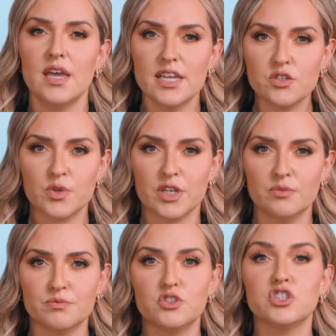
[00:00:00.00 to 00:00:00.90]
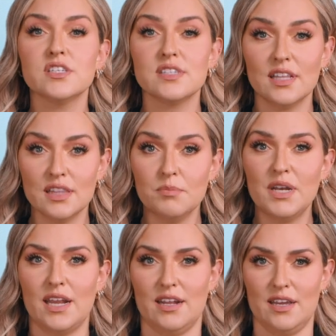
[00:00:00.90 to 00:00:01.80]
Israel just
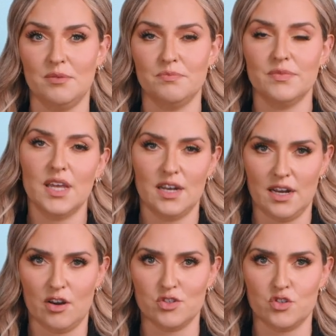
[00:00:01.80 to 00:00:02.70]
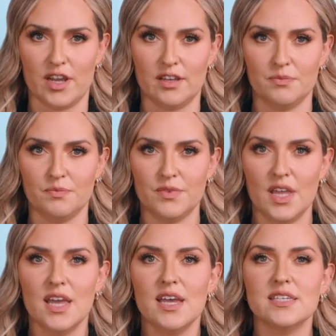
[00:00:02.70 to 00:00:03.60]
eliminated him in an airstrike.
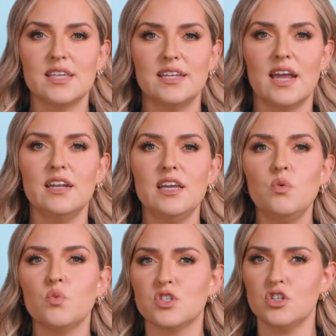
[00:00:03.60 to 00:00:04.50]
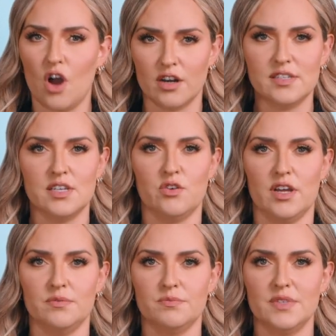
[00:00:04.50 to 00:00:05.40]
His identity was not a
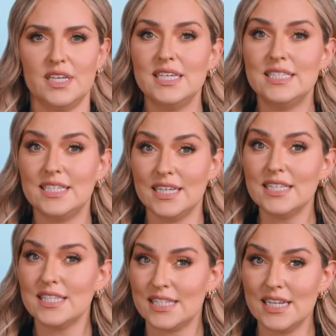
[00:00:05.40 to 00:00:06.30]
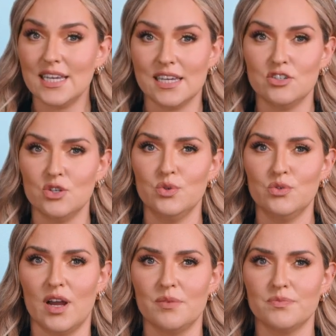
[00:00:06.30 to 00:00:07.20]
secret. He didn't sneak into
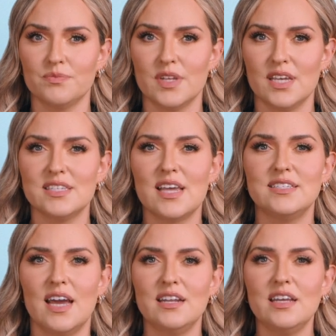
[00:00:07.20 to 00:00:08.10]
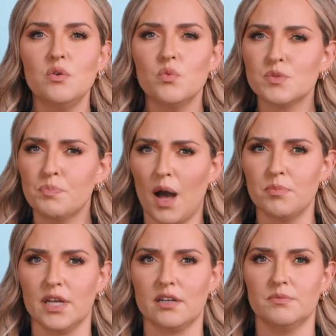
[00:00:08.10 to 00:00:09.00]
UNRWA. His identity was public.